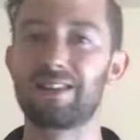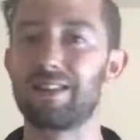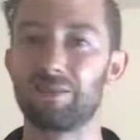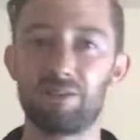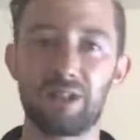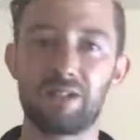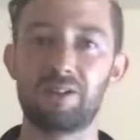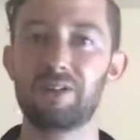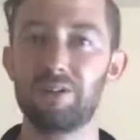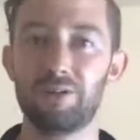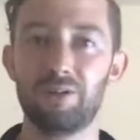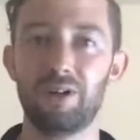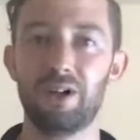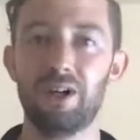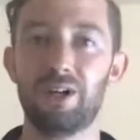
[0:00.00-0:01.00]
that we can
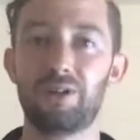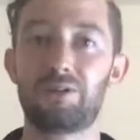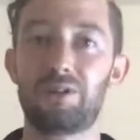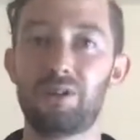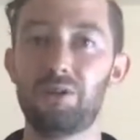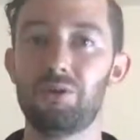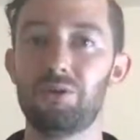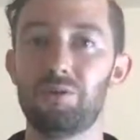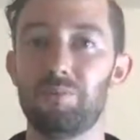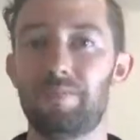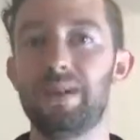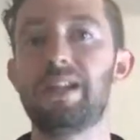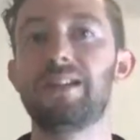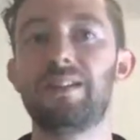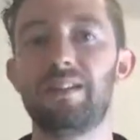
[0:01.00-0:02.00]
do to
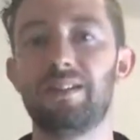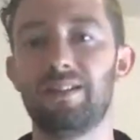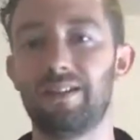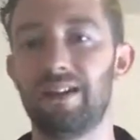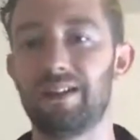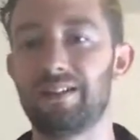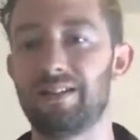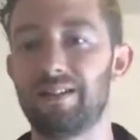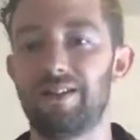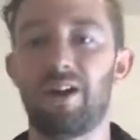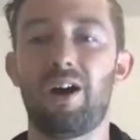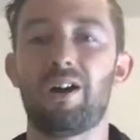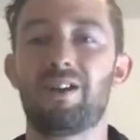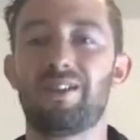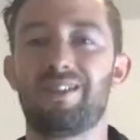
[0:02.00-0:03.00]
be like, to
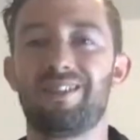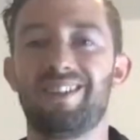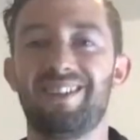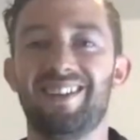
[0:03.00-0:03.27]
not